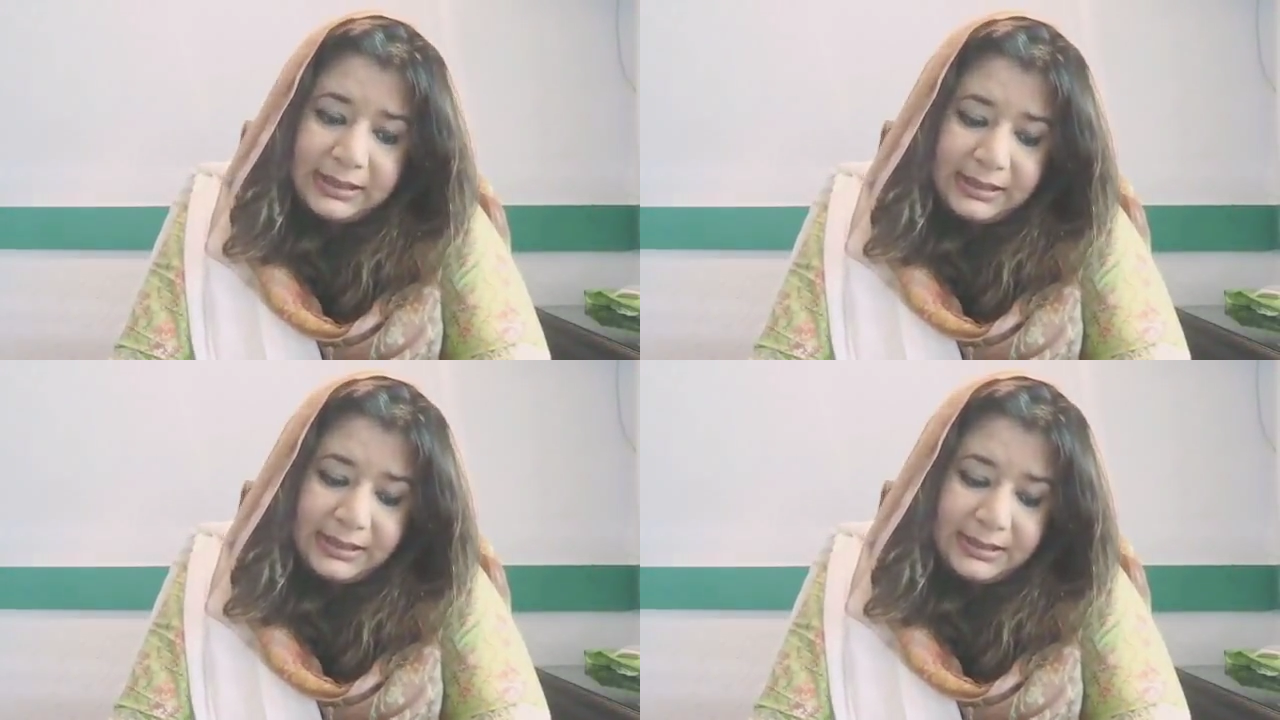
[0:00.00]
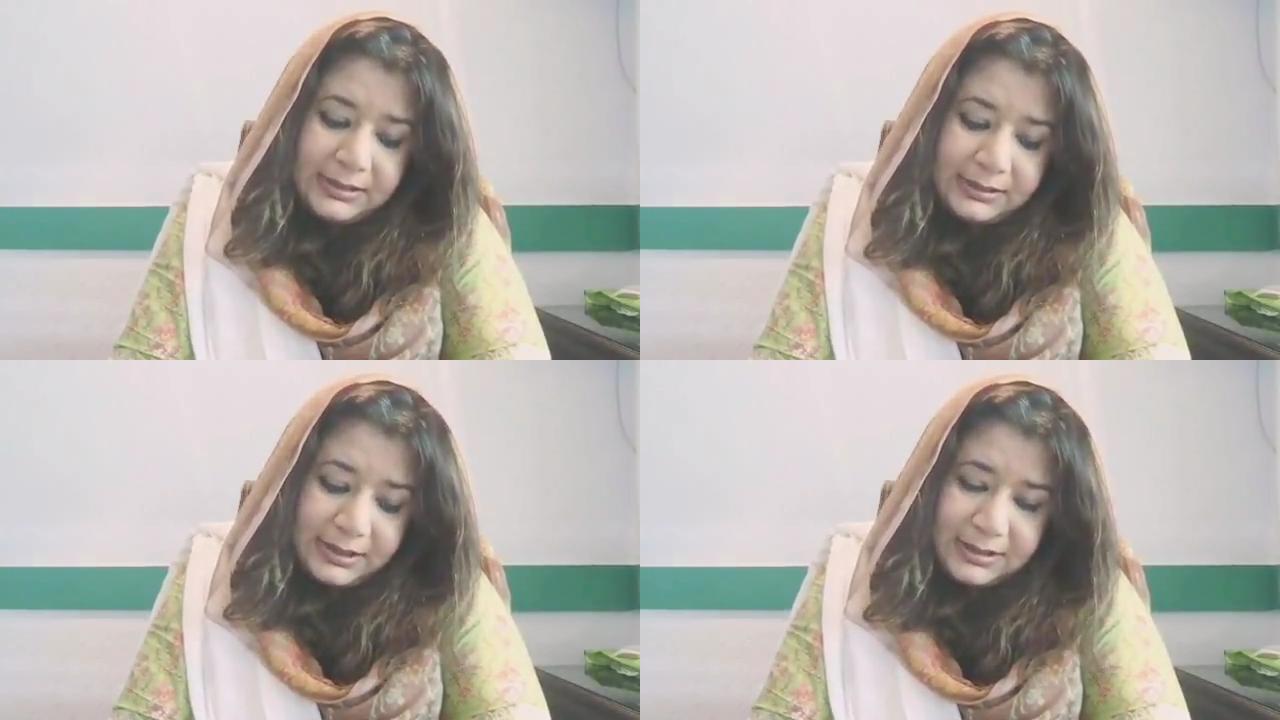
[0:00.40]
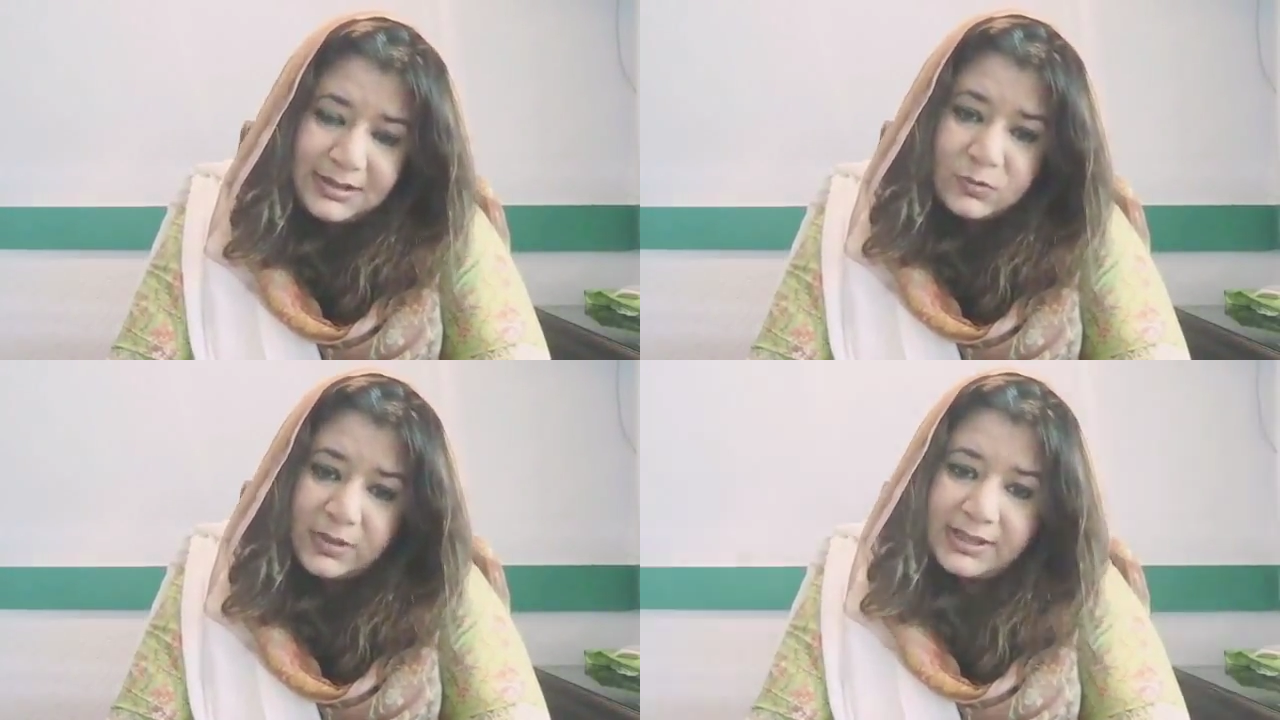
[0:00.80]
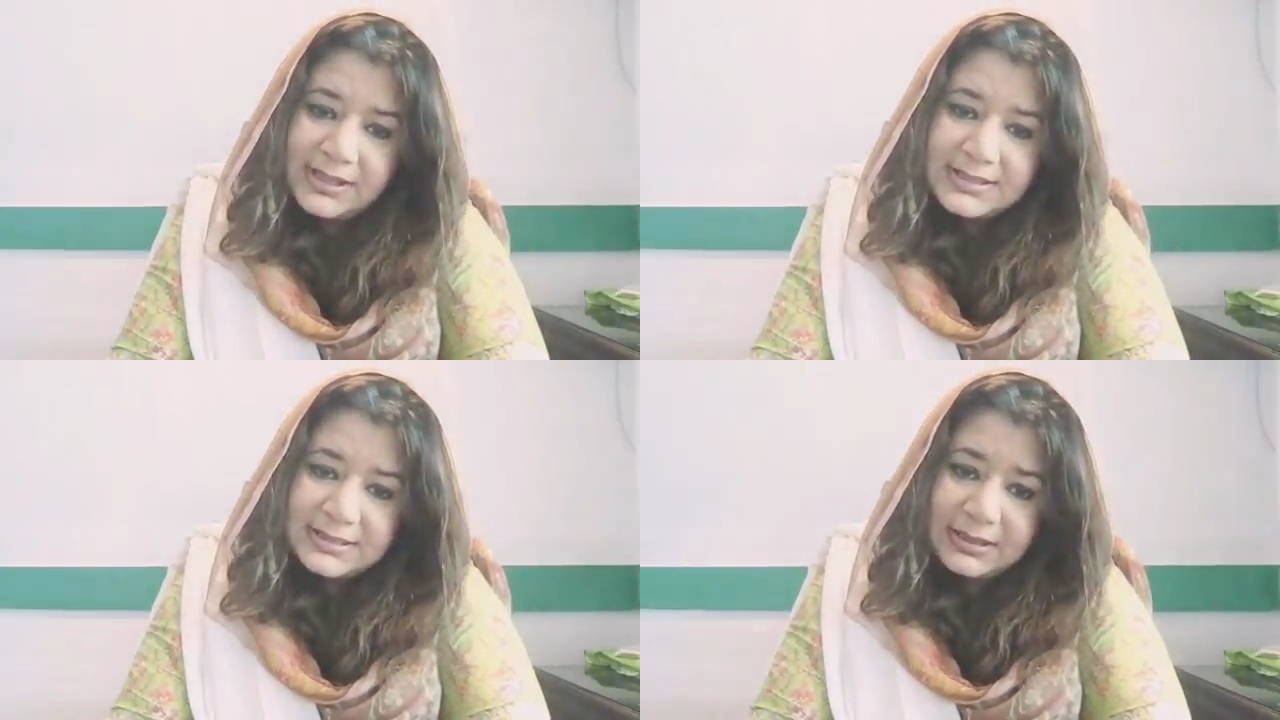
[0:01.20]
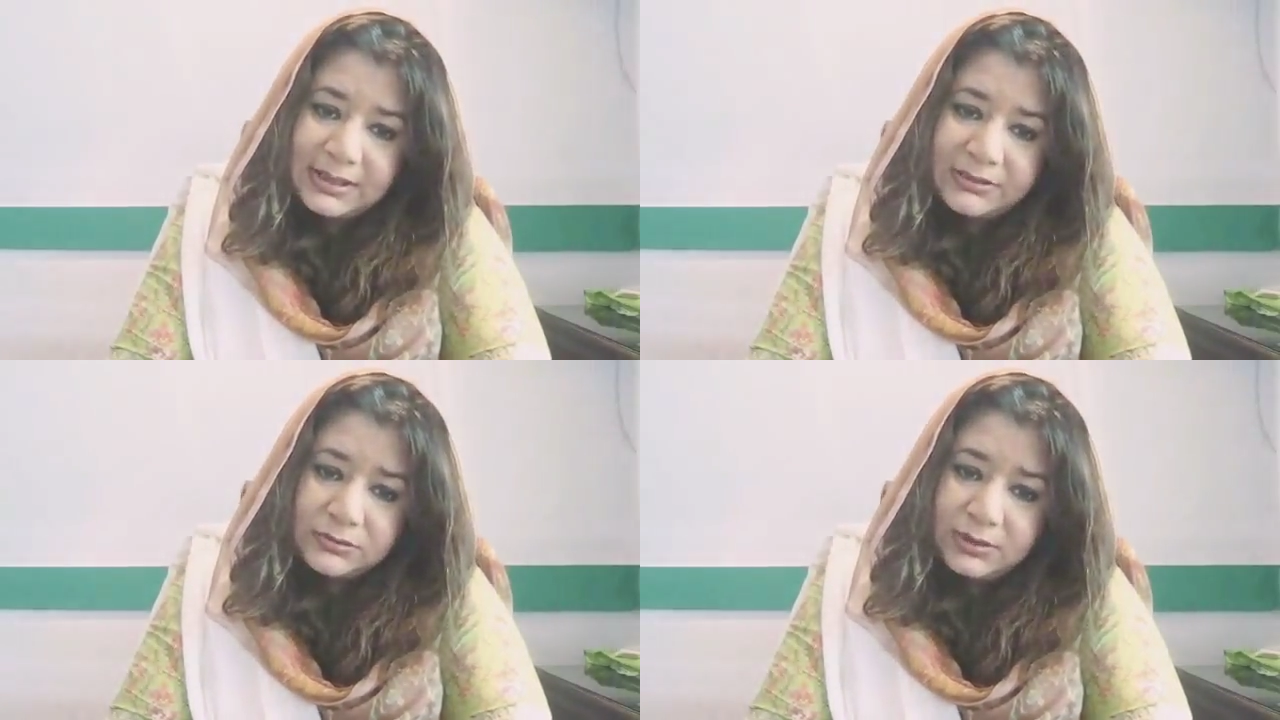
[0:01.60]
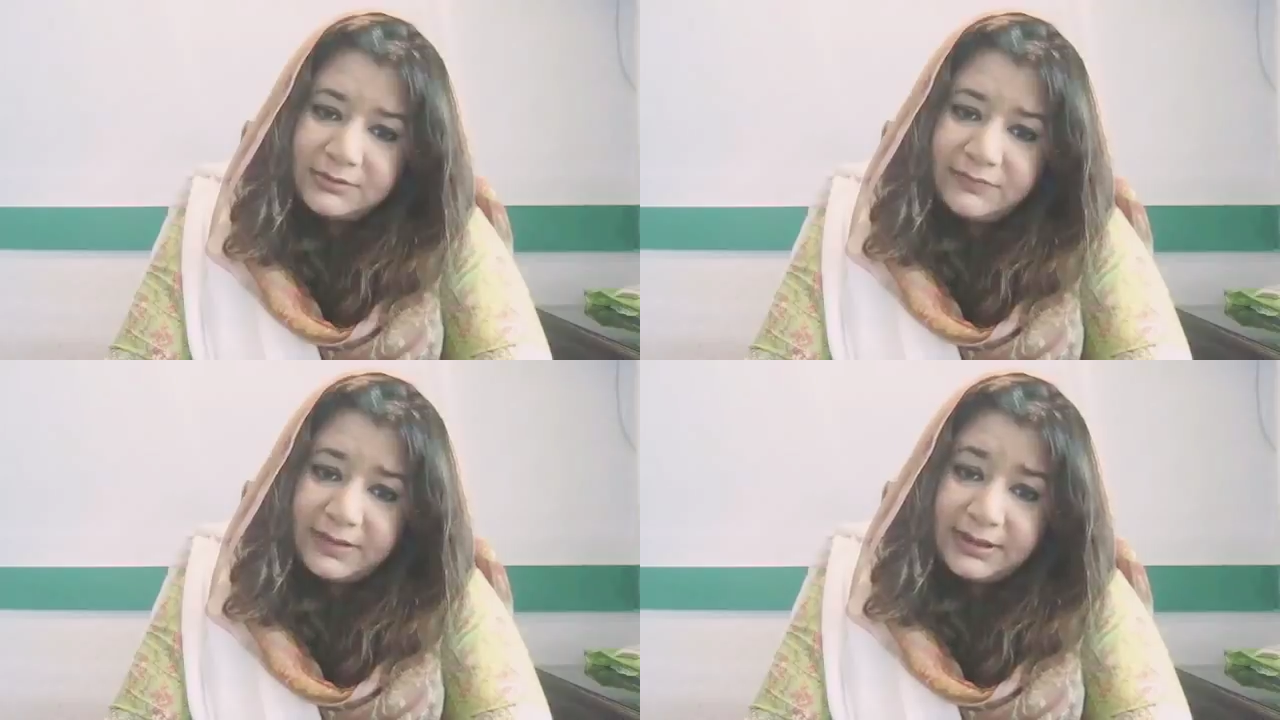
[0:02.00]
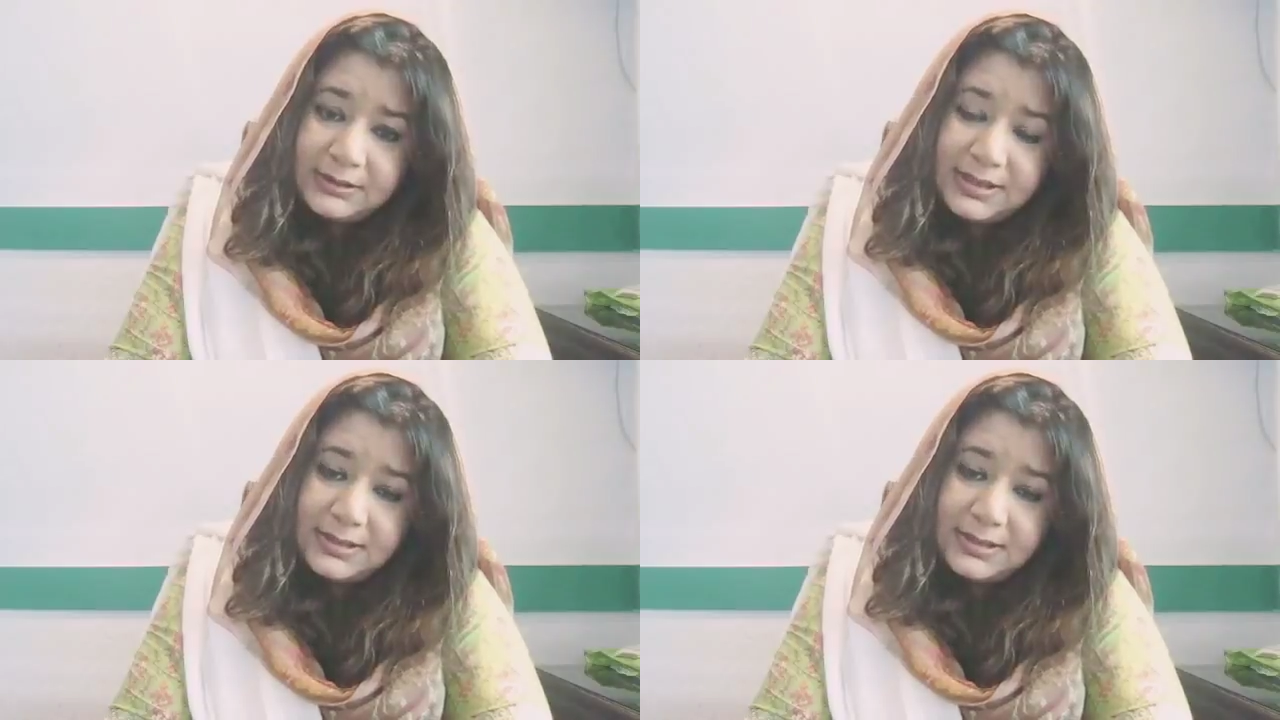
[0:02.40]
And here's why I say I do not find